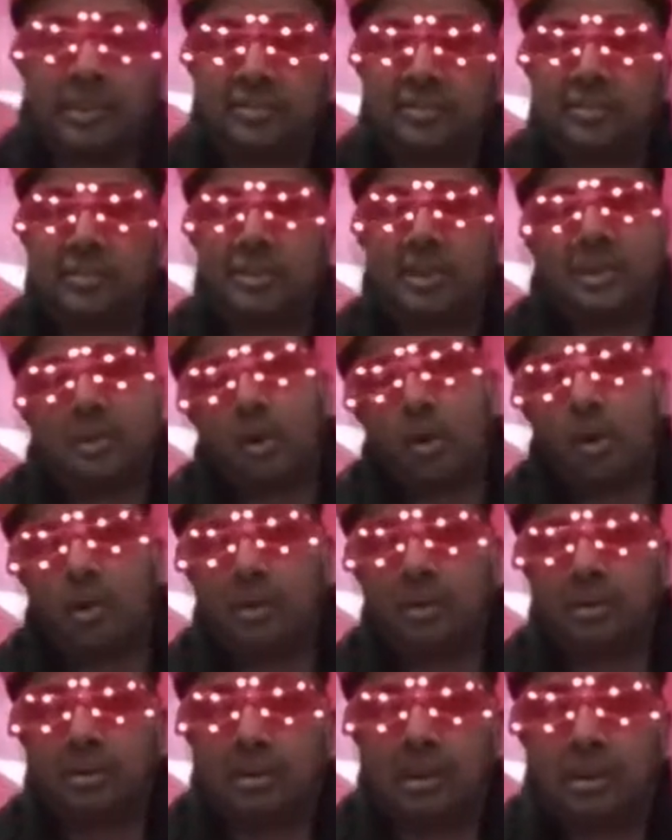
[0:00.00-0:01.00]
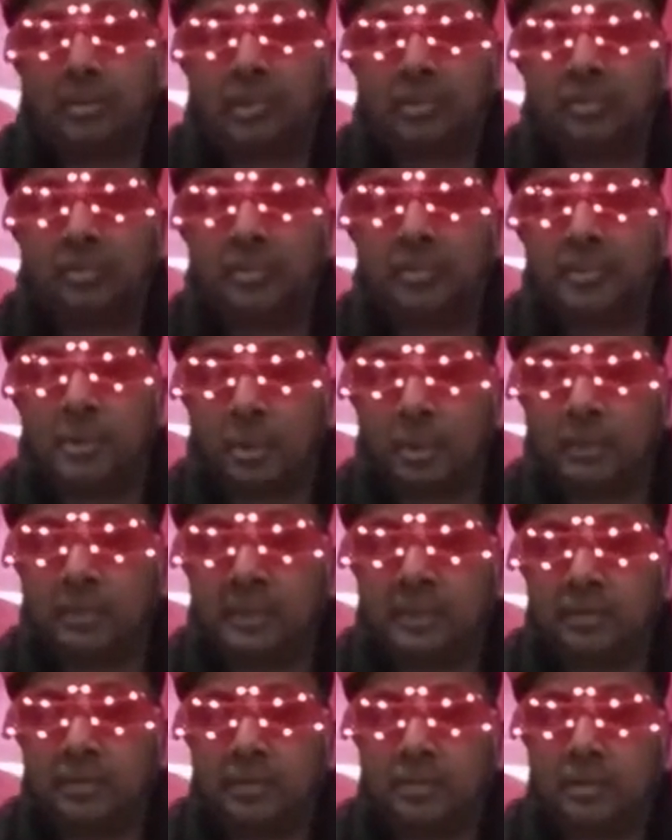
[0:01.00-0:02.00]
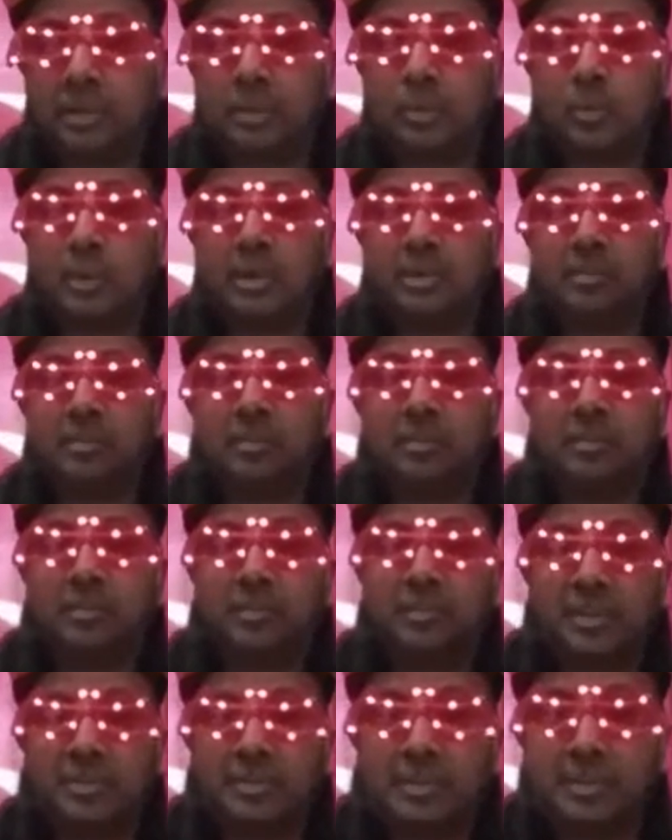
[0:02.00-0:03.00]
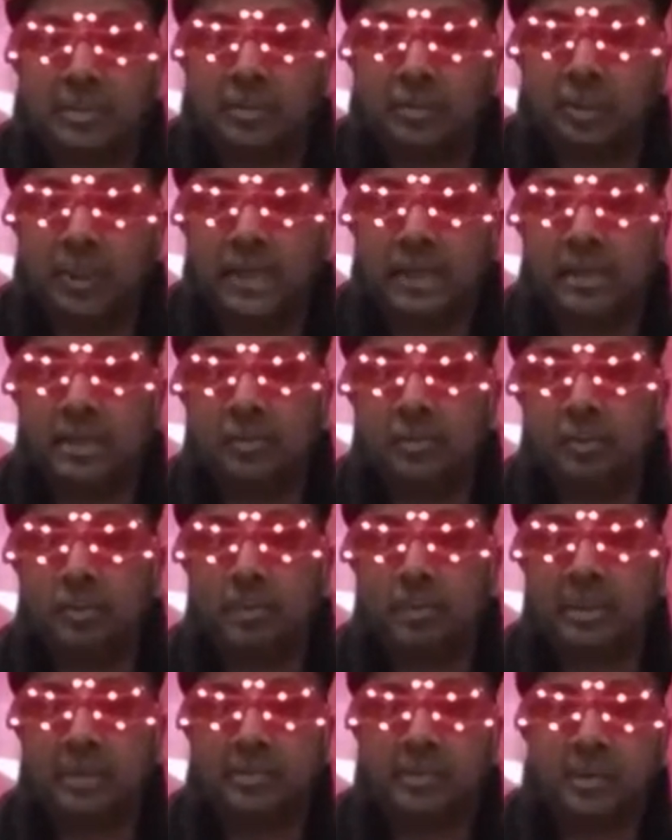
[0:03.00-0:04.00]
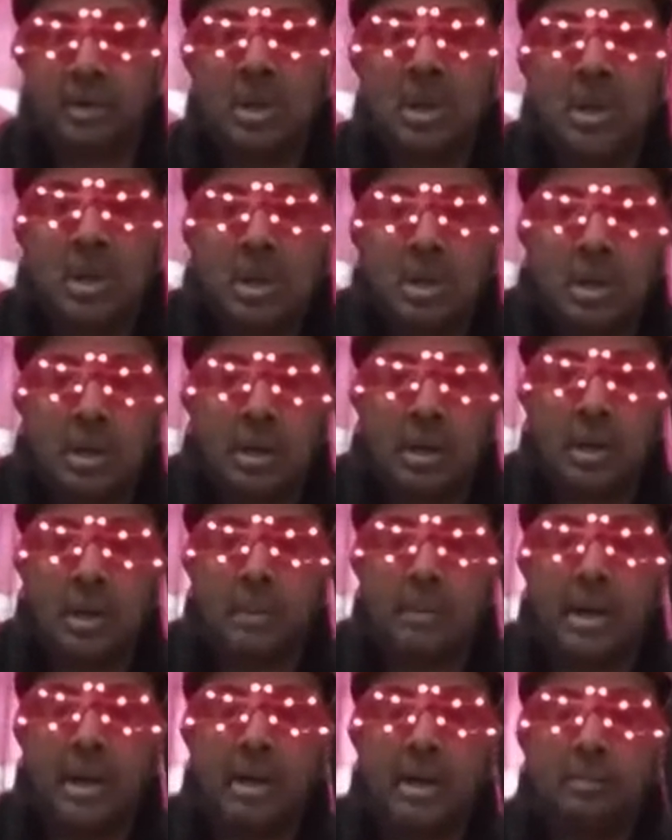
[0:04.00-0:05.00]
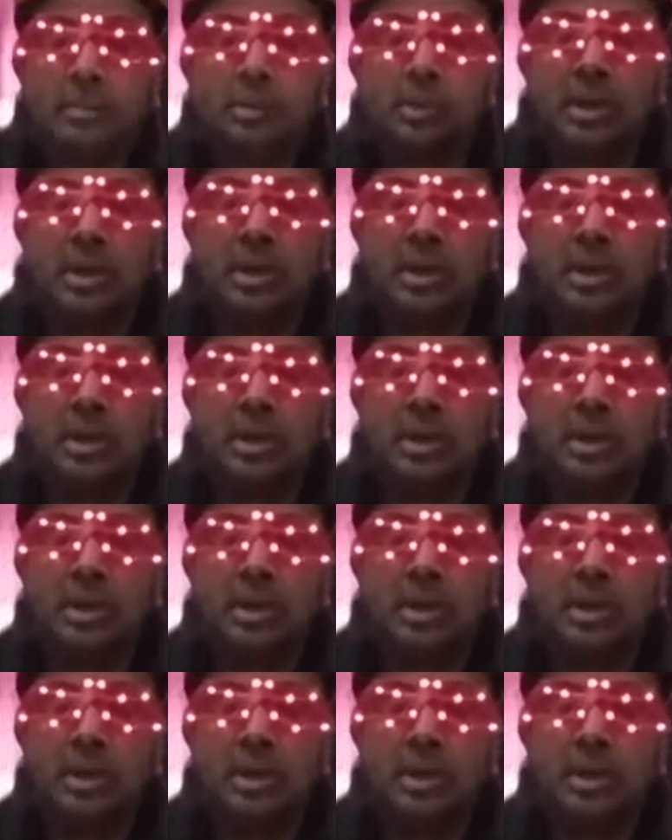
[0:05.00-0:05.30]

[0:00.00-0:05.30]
unless they're like horror comics from the old days and like whatever from the 70s or 80s or whatever. I am